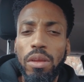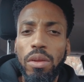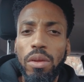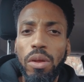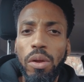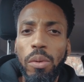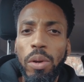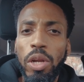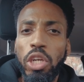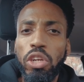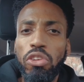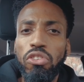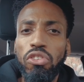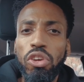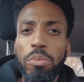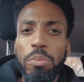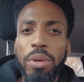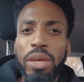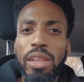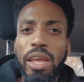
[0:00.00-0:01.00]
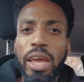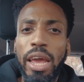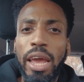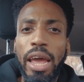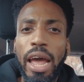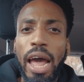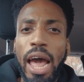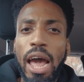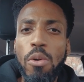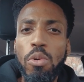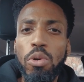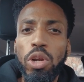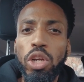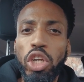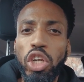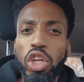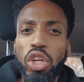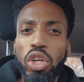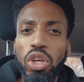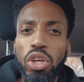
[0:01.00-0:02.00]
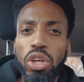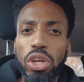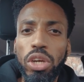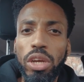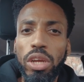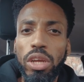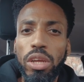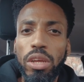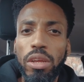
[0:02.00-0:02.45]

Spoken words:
When she took me there, I was shook.